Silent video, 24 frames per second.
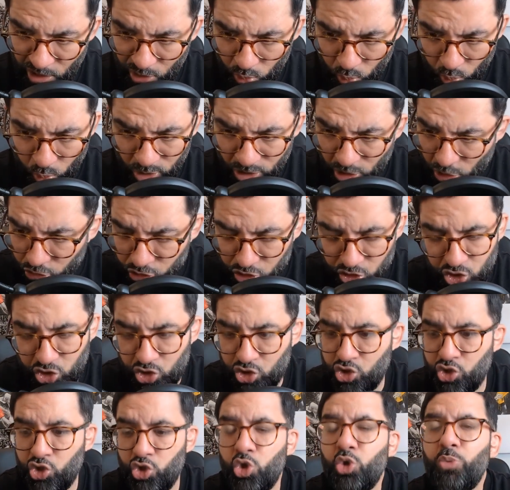We're not
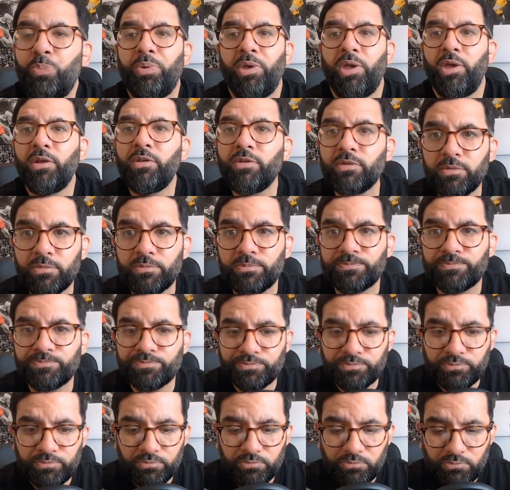stupid.
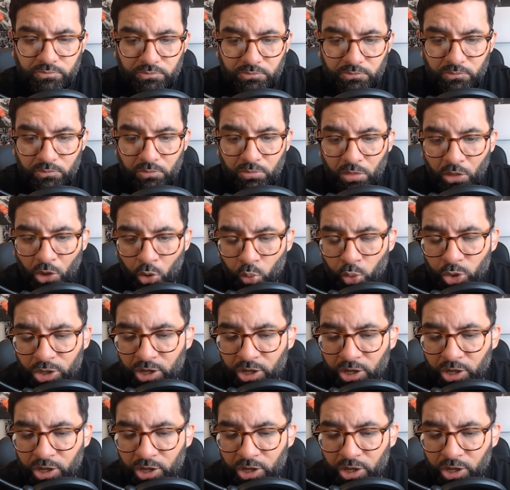We